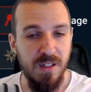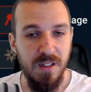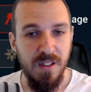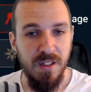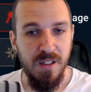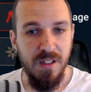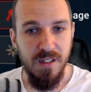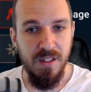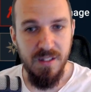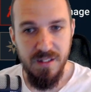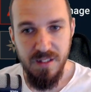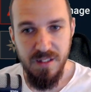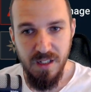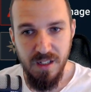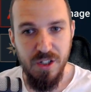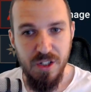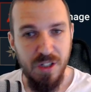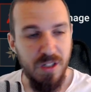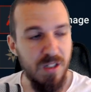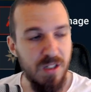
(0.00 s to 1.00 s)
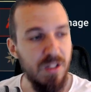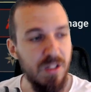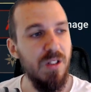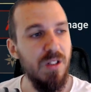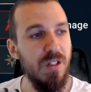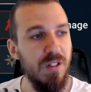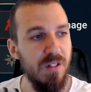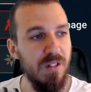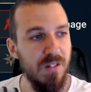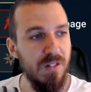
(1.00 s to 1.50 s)
such an
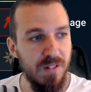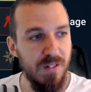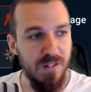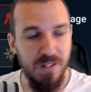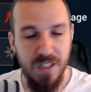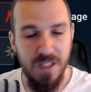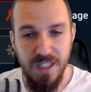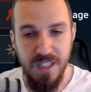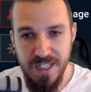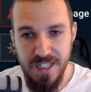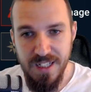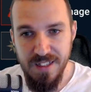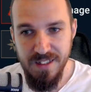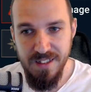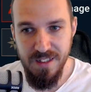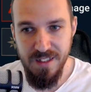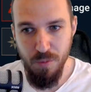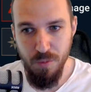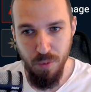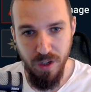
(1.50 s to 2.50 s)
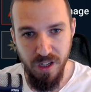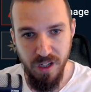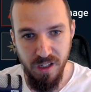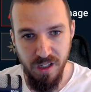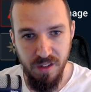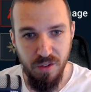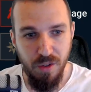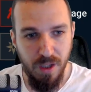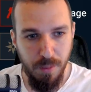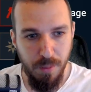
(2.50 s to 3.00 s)
easy way
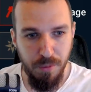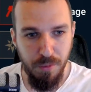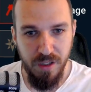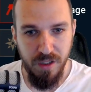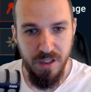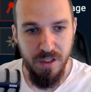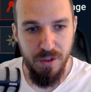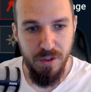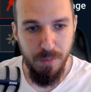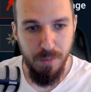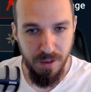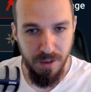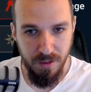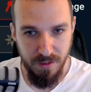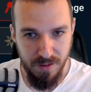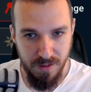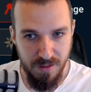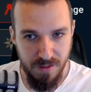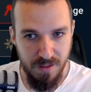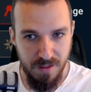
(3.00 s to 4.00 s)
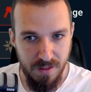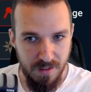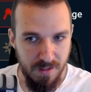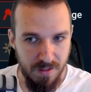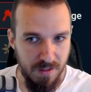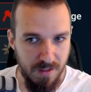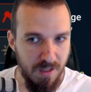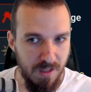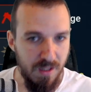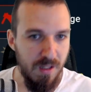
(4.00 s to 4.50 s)
to upgrade your builds.
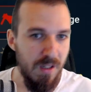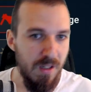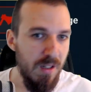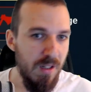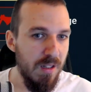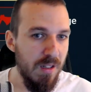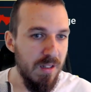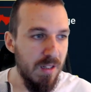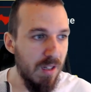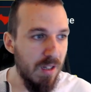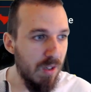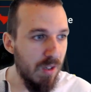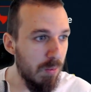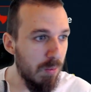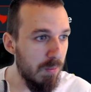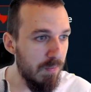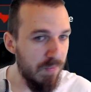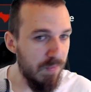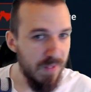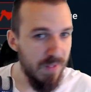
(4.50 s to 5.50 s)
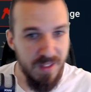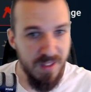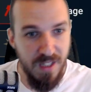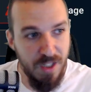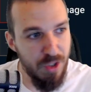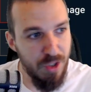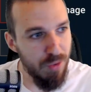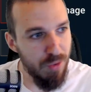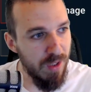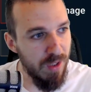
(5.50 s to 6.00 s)
Now,
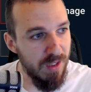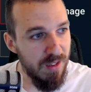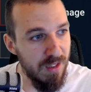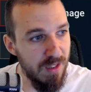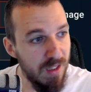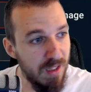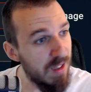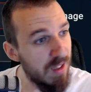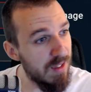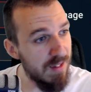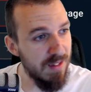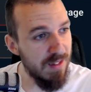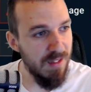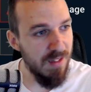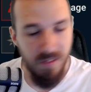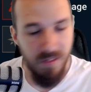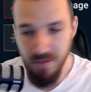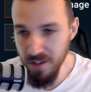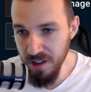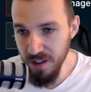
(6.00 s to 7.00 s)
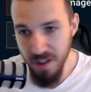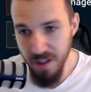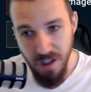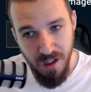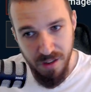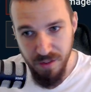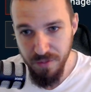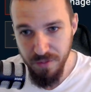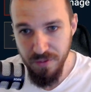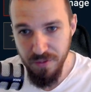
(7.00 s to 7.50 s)
stage 20 is not really
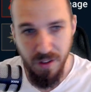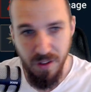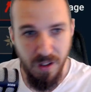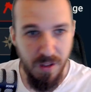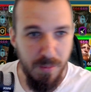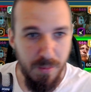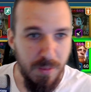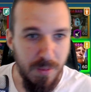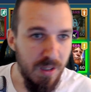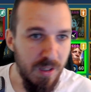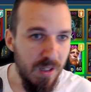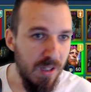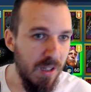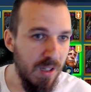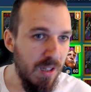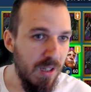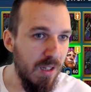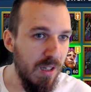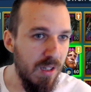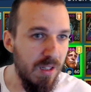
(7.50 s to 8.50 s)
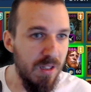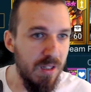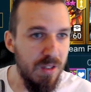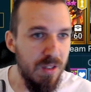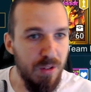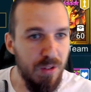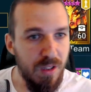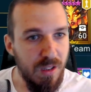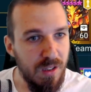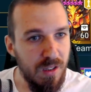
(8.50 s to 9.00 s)
hard to farm. You
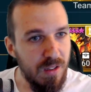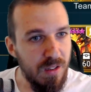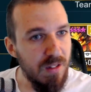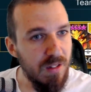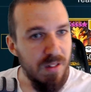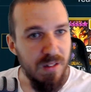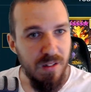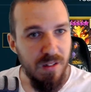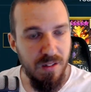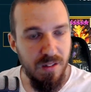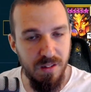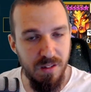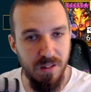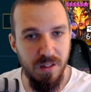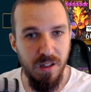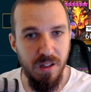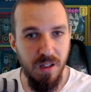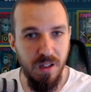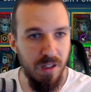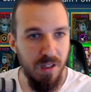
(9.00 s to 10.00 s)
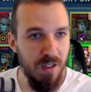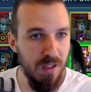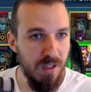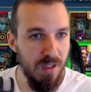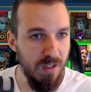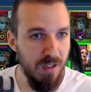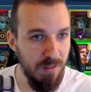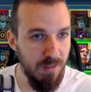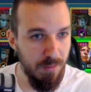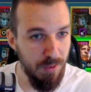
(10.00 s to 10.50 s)
can
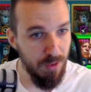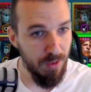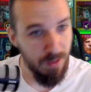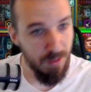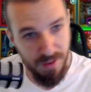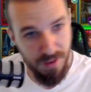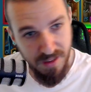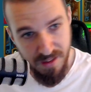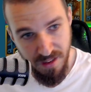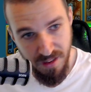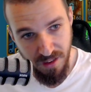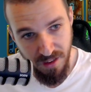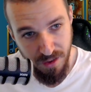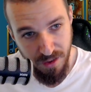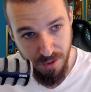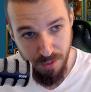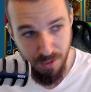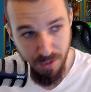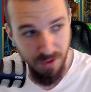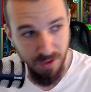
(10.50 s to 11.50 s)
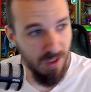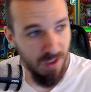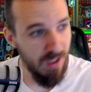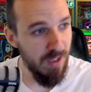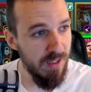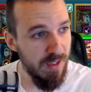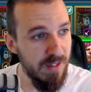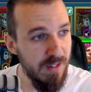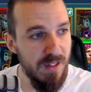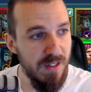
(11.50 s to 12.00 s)
You can basically use
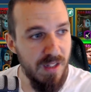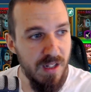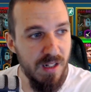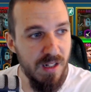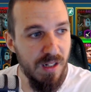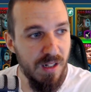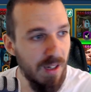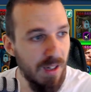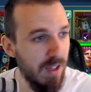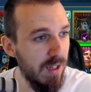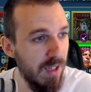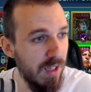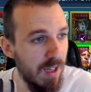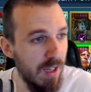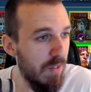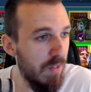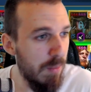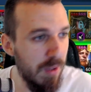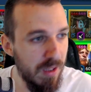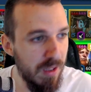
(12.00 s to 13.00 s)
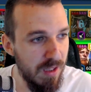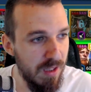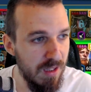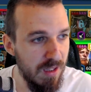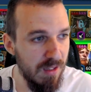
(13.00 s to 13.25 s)
Seer, like everybody,